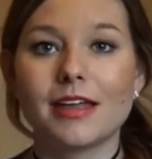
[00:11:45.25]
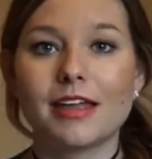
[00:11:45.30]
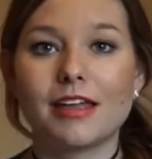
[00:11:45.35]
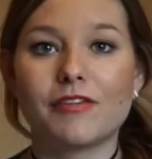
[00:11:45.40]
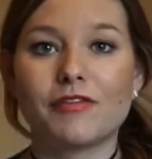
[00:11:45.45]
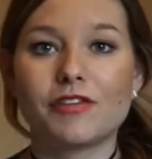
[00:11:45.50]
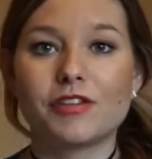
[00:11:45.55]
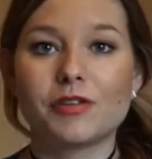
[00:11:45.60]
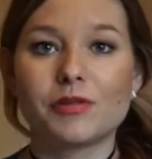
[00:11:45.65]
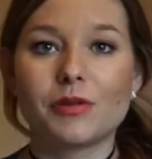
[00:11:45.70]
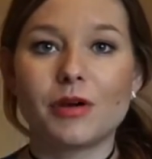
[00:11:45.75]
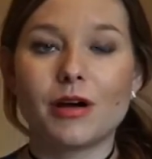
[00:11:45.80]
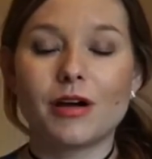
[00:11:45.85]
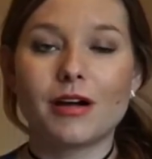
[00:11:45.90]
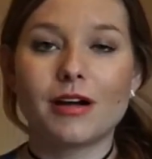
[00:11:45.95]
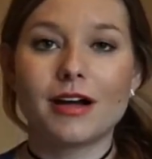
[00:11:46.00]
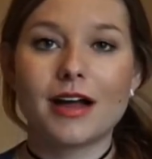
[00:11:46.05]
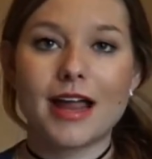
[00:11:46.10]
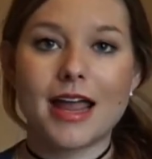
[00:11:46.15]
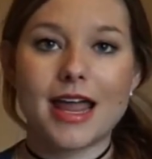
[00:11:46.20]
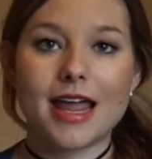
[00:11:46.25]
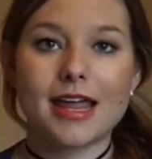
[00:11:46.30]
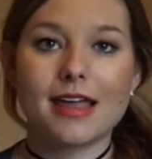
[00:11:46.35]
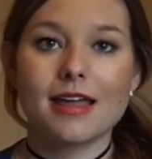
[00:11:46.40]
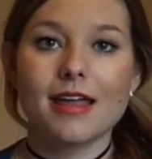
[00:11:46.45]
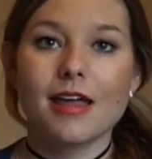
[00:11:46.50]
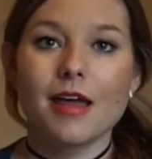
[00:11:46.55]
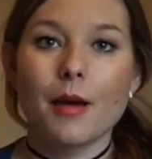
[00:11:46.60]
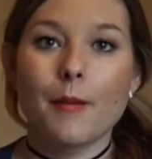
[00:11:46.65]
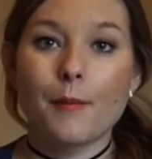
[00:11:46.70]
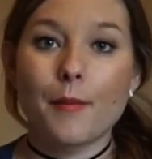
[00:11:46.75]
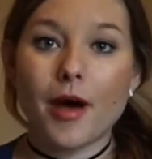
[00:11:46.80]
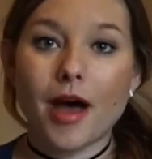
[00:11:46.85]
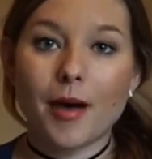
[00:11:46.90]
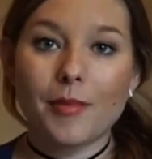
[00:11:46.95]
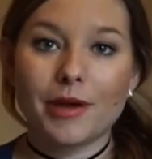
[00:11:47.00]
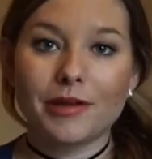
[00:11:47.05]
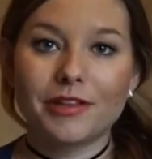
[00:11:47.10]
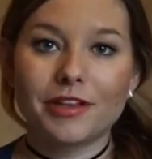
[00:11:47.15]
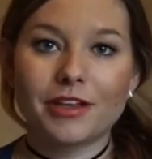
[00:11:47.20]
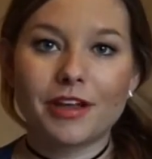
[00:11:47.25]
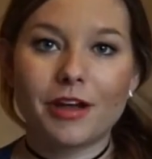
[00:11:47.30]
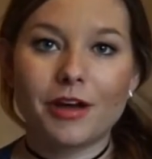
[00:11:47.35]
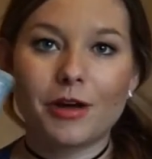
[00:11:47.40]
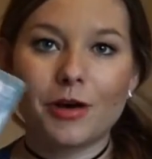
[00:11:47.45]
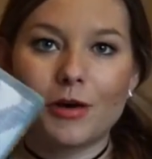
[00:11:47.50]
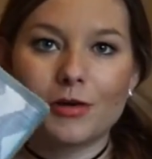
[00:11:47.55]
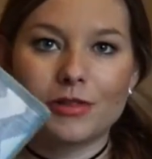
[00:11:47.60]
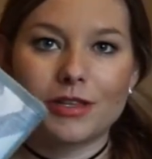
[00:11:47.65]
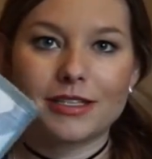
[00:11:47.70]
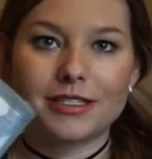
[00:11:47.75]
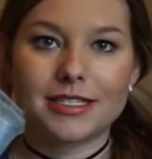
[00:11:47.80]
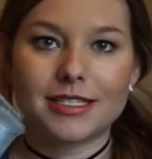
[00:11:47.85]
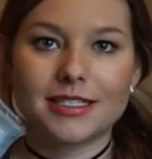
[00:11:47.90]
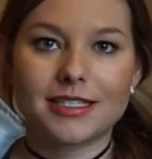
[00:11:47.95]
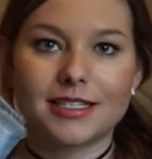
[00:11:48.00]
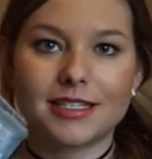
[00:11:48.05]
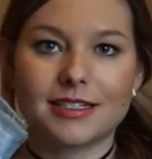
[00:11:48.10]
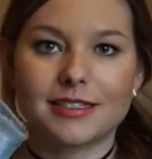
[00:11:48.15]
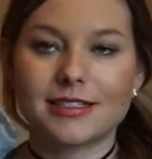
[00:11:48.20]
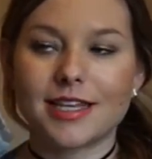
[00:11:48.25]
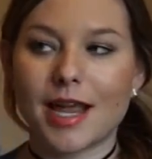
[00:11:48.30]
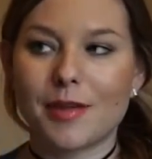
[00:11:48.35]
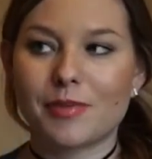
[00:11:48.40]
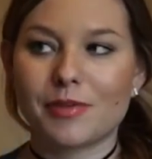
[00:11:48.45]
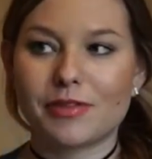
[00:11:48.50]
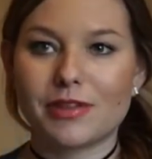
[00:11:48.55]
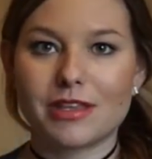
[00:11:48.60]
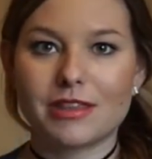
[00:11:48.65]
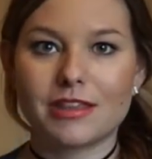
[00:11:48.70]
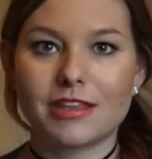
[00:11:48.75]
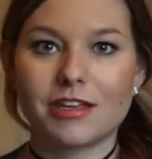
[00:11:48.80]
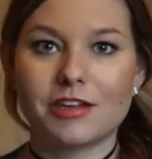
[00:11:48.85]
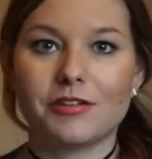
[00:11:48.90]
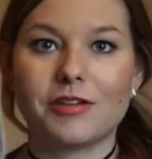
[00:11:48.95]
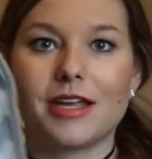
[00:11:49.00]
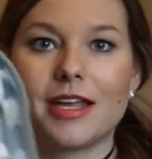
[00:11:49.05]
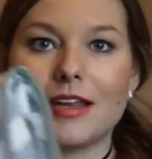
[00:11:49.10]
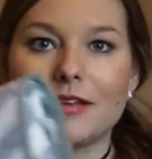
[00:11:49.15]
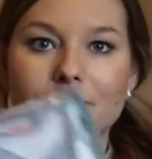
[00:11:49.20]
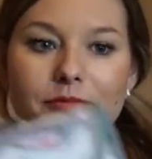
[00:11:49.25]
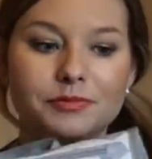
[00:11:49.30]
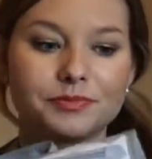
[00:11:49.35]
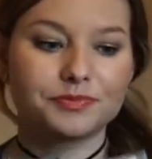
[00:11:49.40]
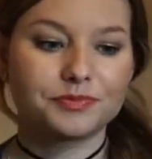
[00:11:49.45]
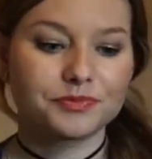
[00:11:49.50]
If you are a mom on the go, this is the type of thing that you need.